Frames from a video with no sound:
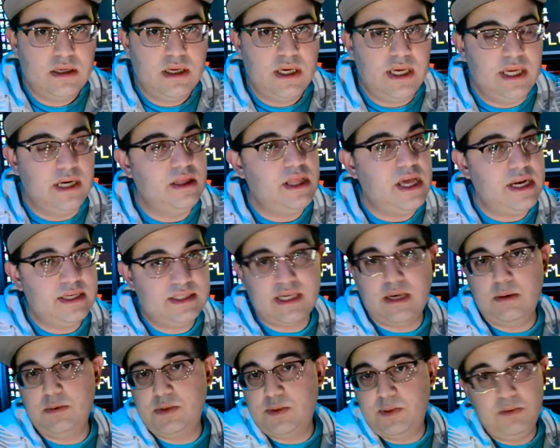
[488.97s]
And a lot of
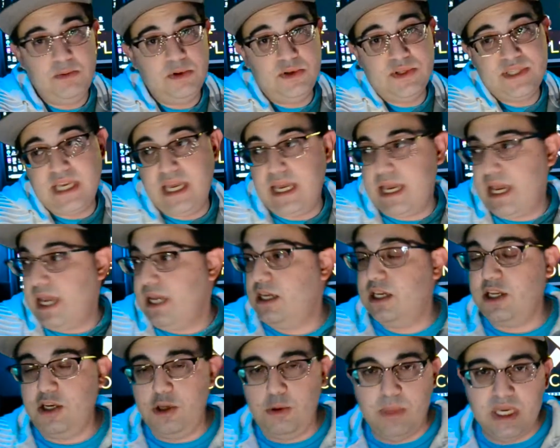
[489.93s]
times people will say, hey,
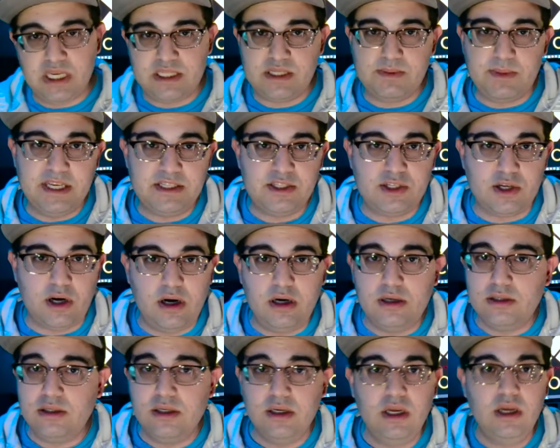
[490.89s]
can you mix my
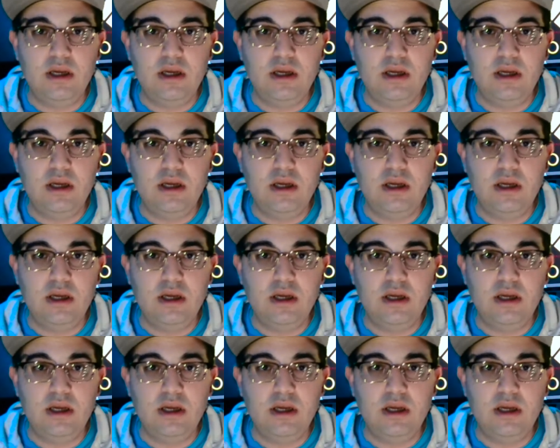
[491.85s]
song?